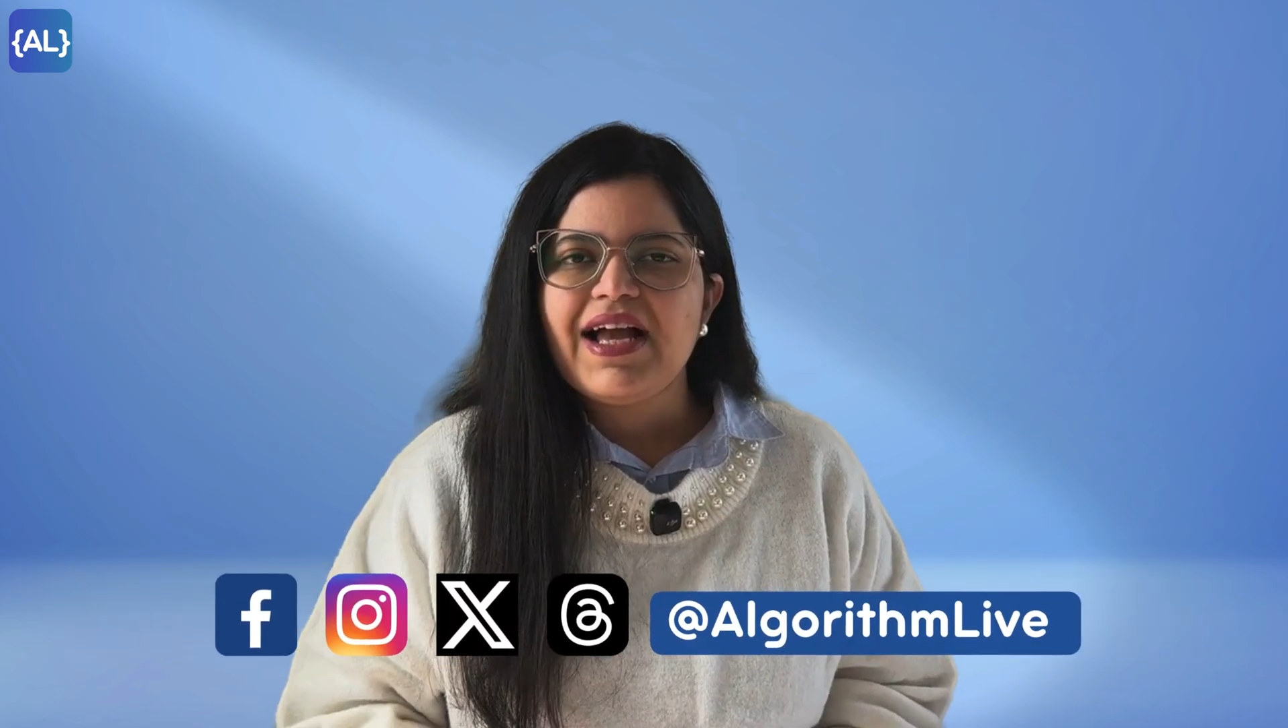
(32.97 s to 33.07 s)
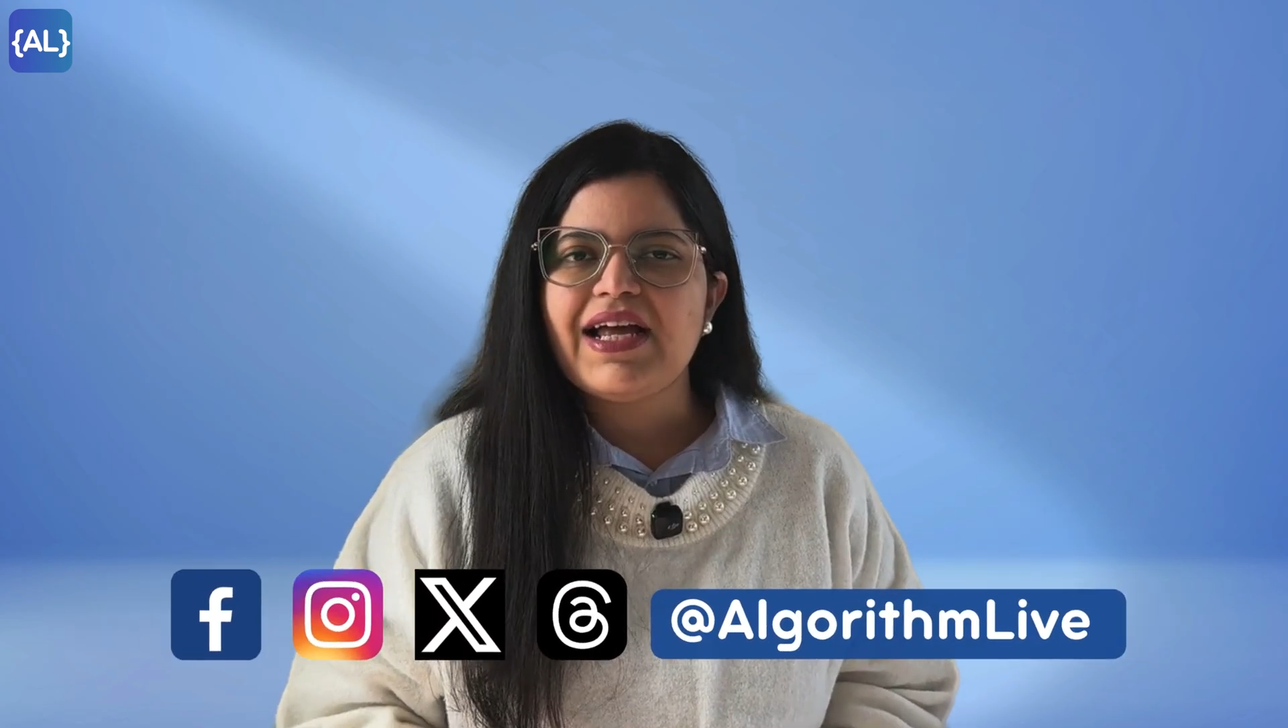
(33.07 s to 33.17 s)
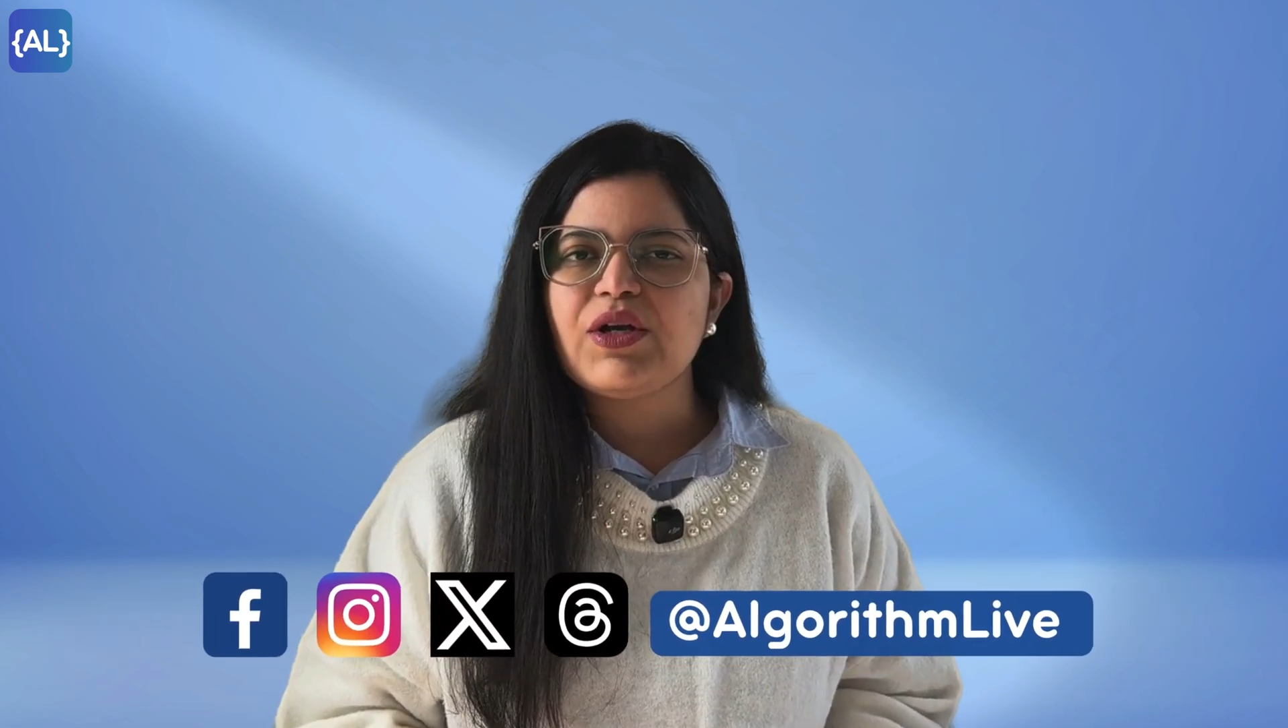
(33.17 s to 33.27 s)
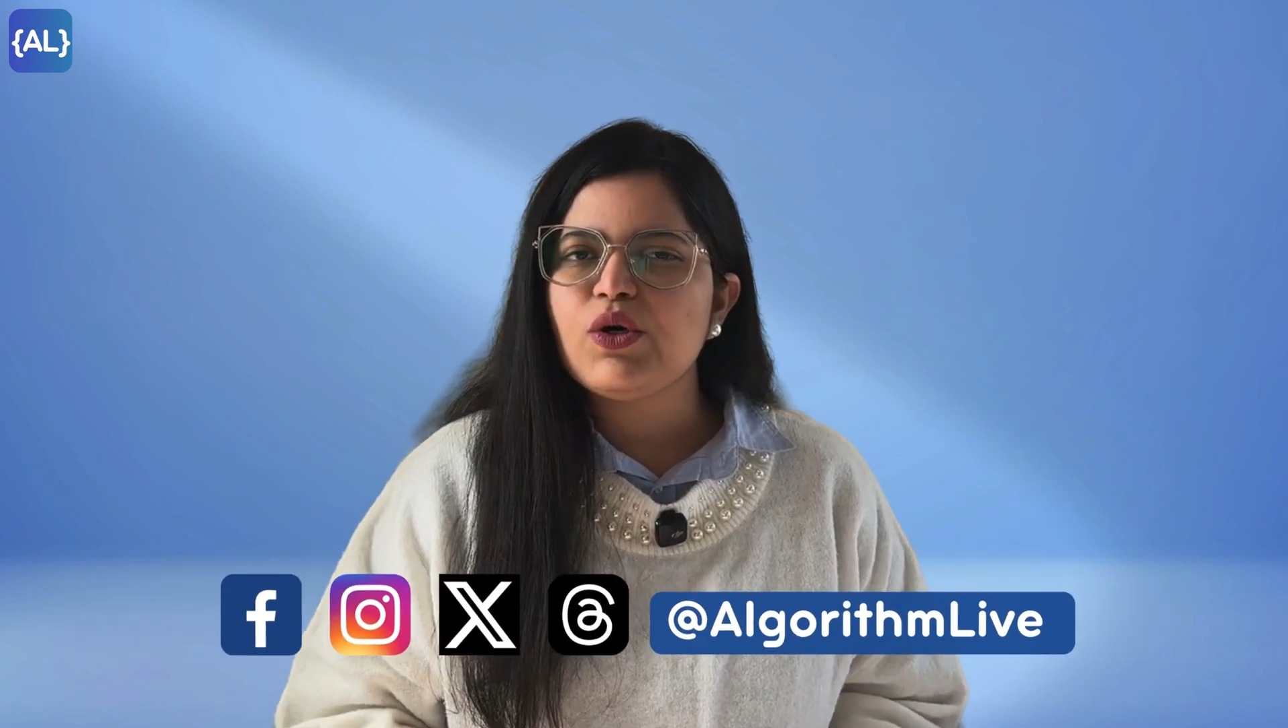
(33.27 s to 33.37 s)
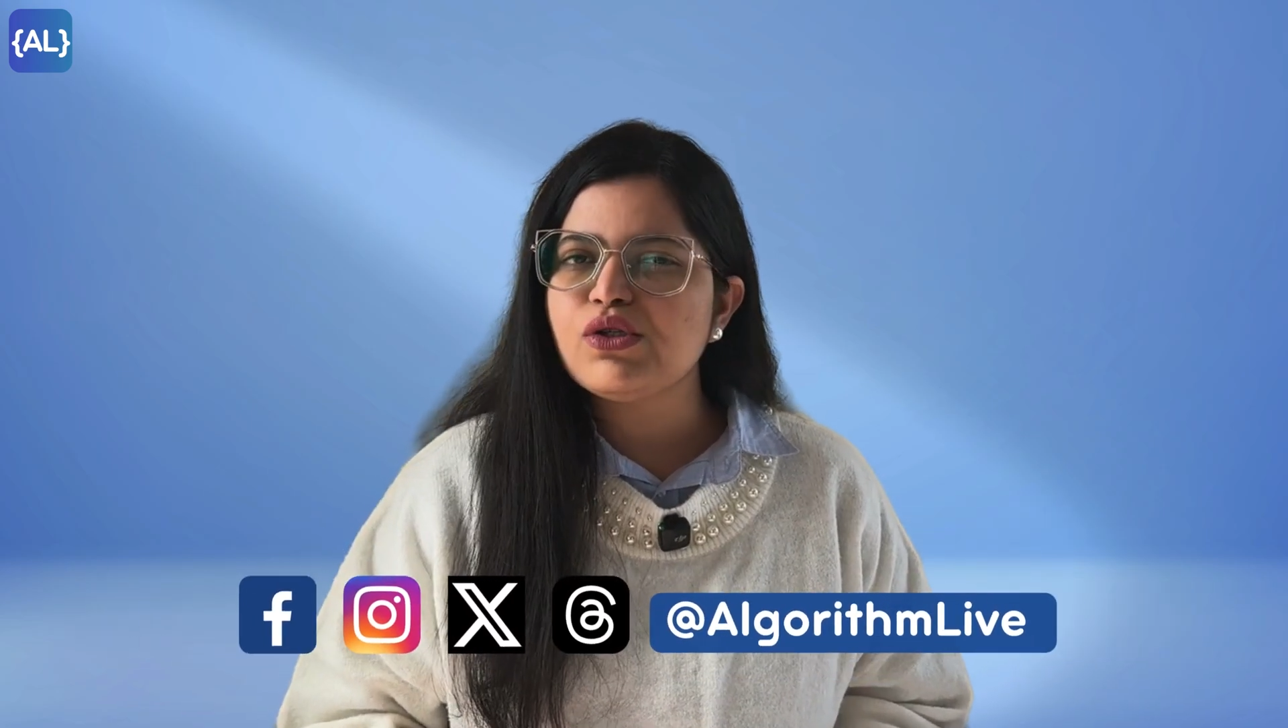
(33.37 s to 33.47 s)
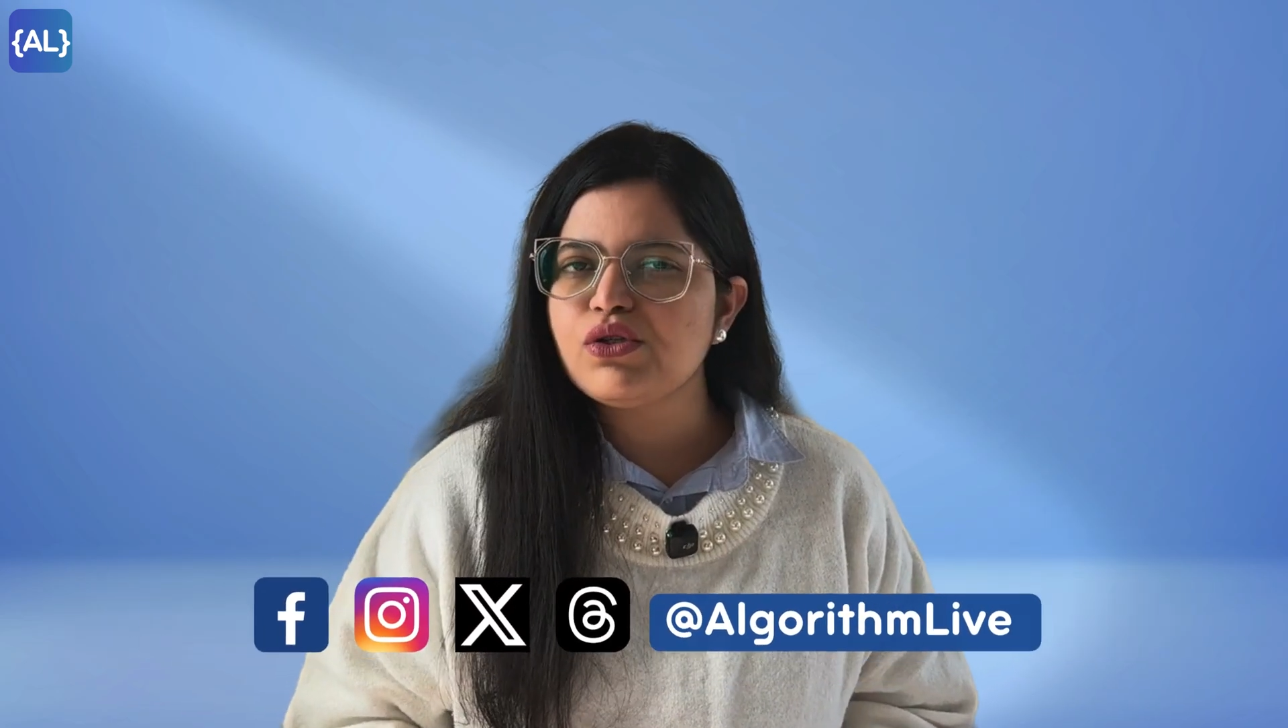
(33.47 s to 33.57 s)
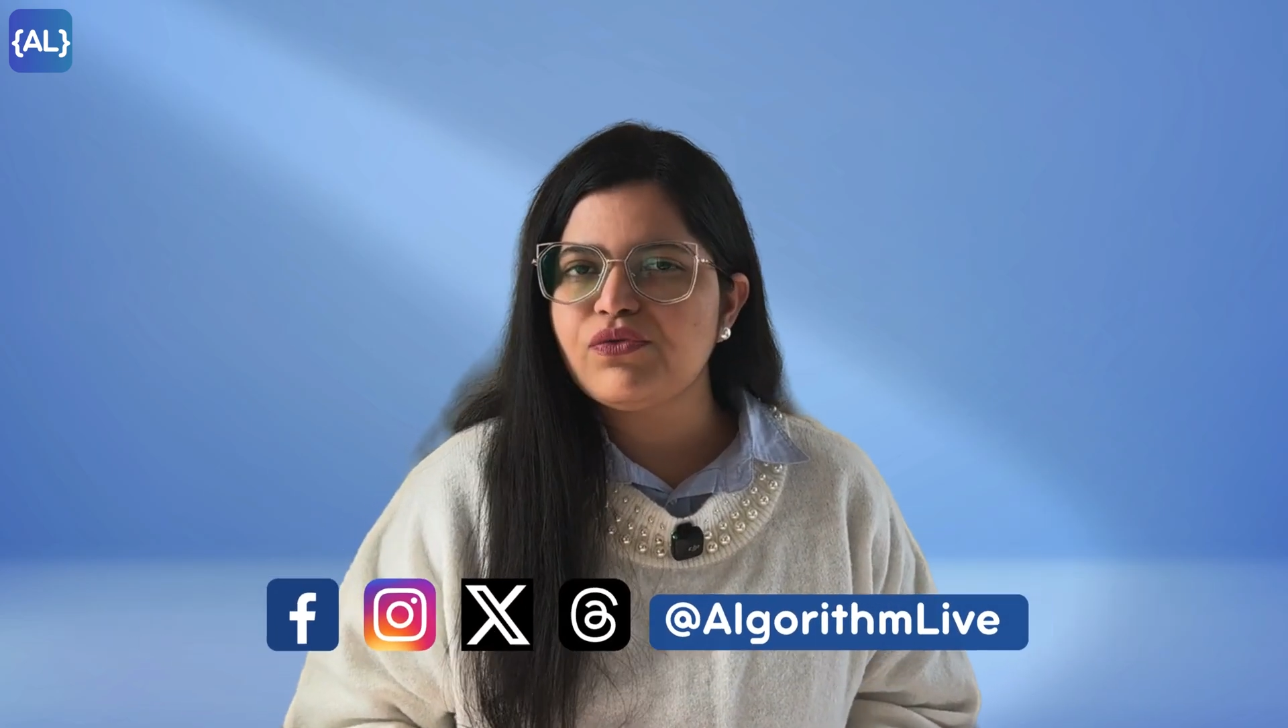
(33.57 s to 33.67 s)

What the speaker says: And also